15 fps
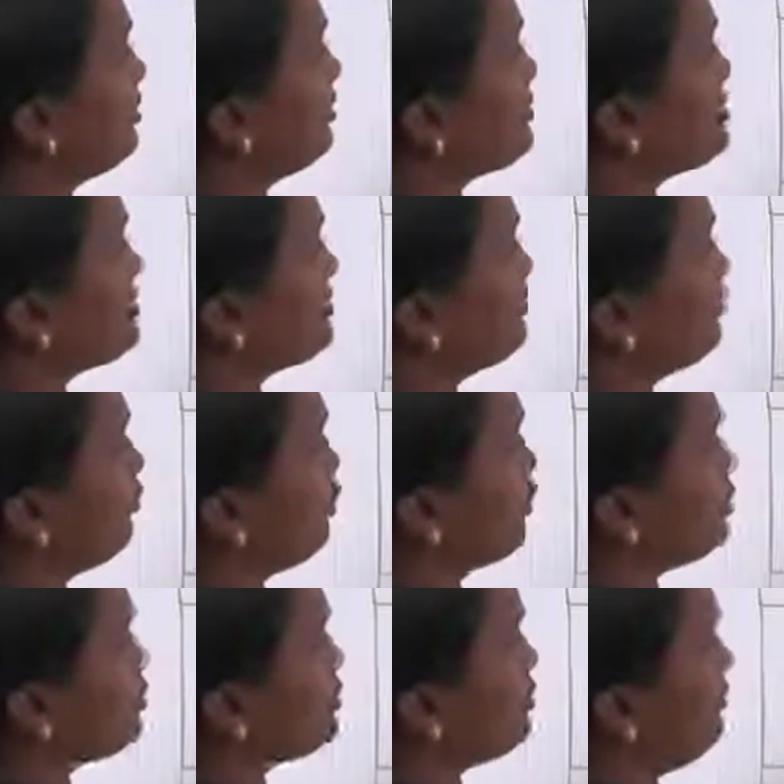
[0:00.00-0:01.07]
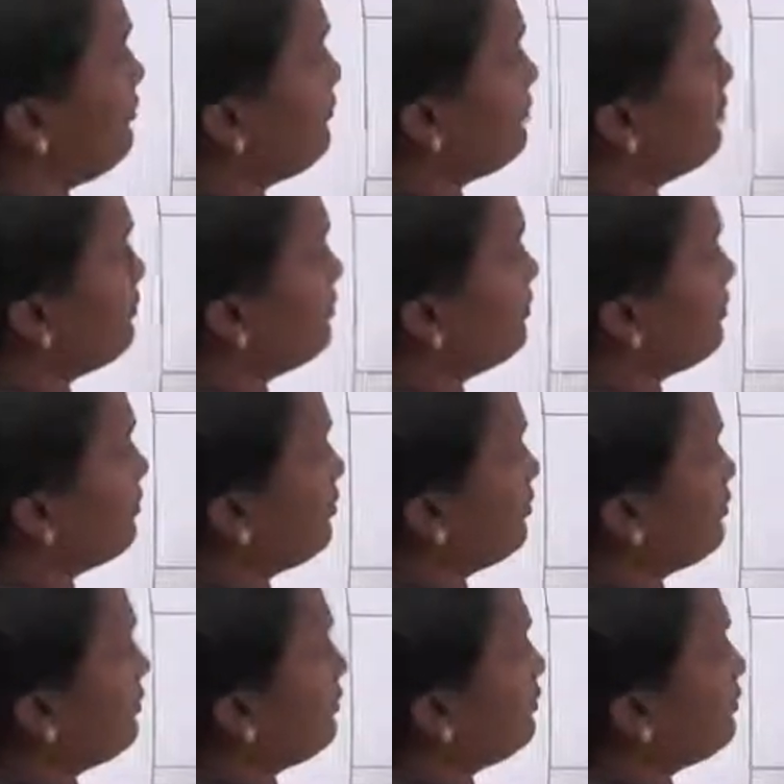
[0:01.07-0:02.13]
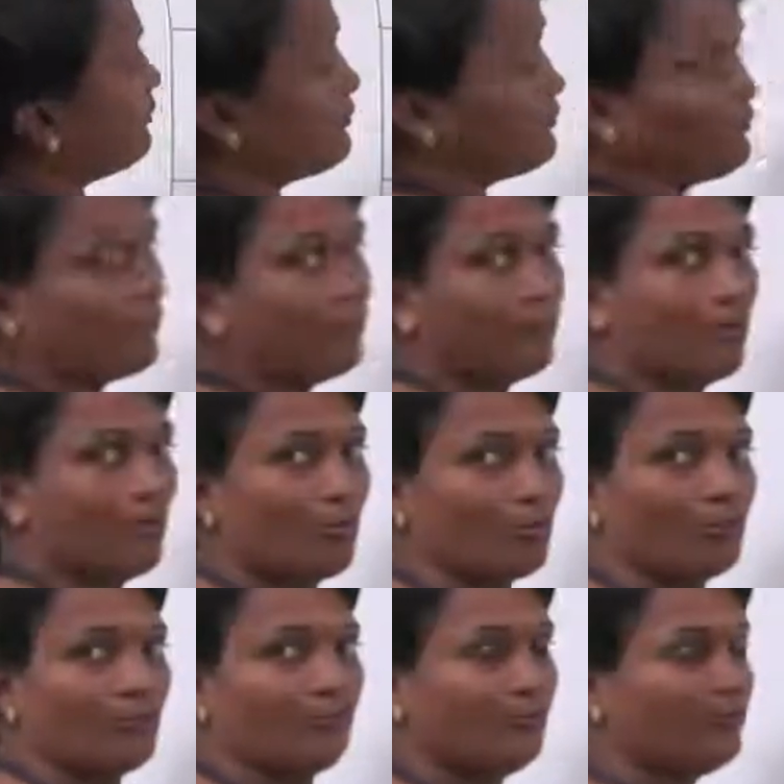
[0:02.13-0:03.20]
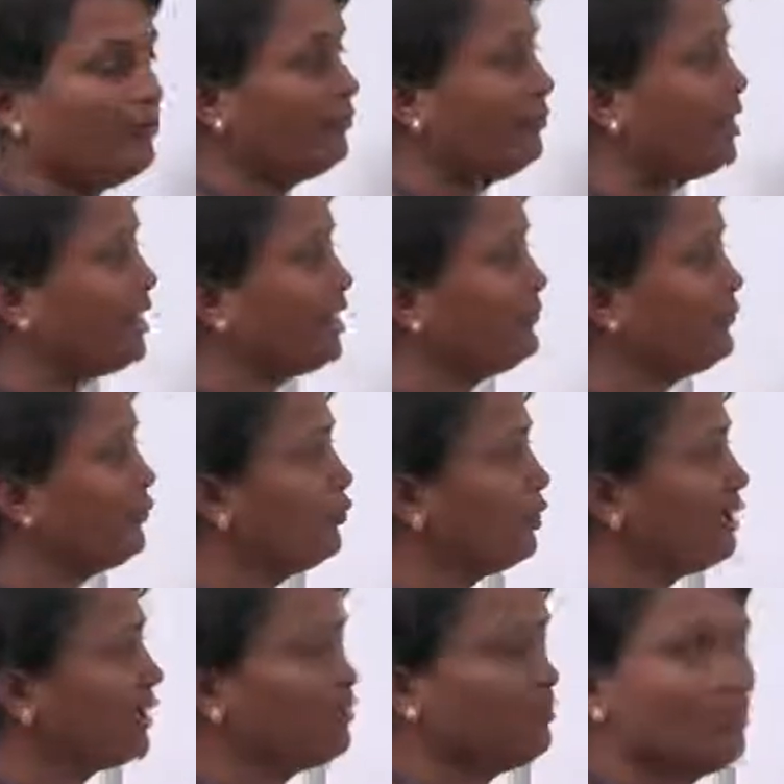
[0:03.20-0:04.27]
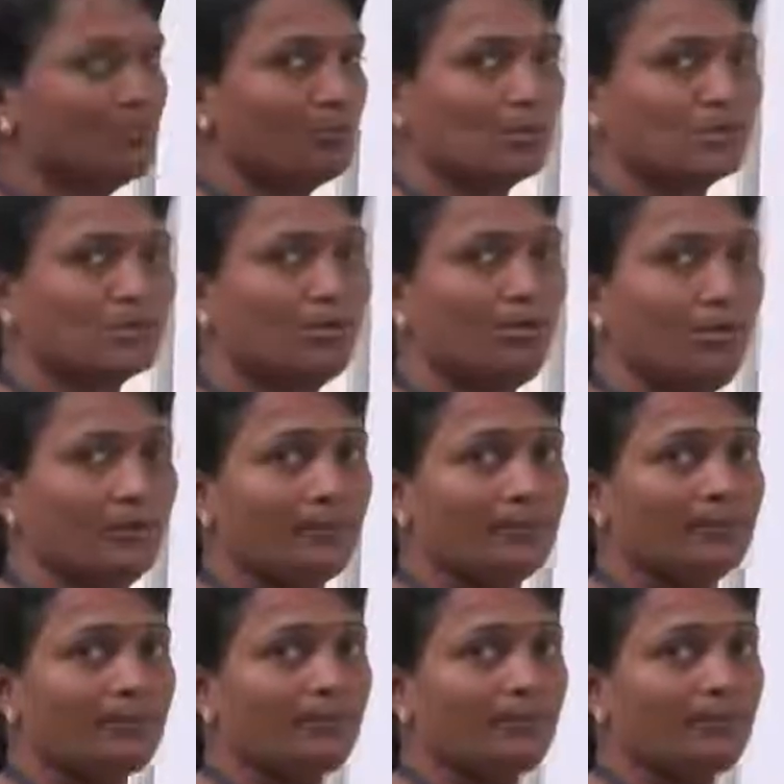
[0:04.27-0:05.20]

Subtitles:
it is push of 4. Where 4 can be pushed on